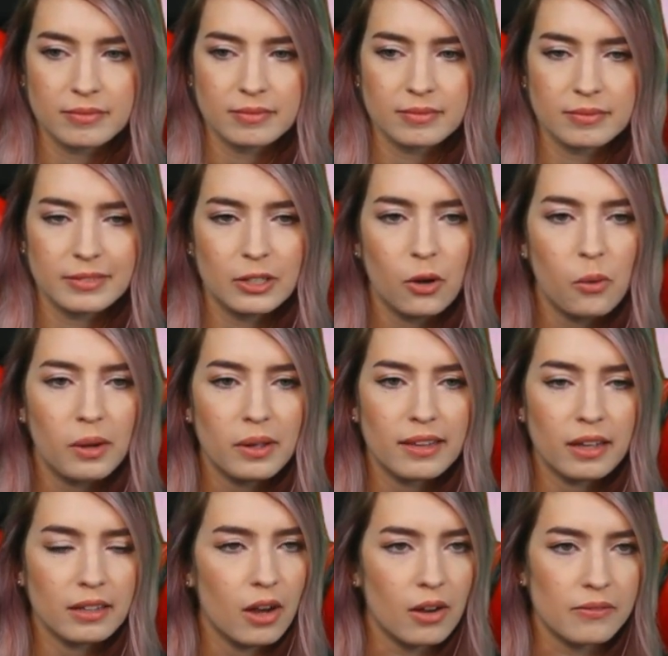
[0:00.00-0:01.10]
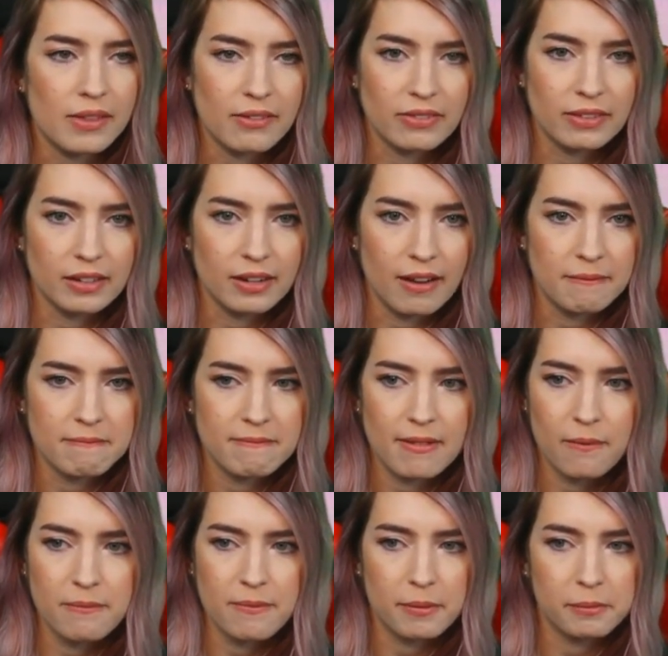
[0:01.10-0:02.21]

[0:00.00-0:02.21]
No one that- no, definitely not. No.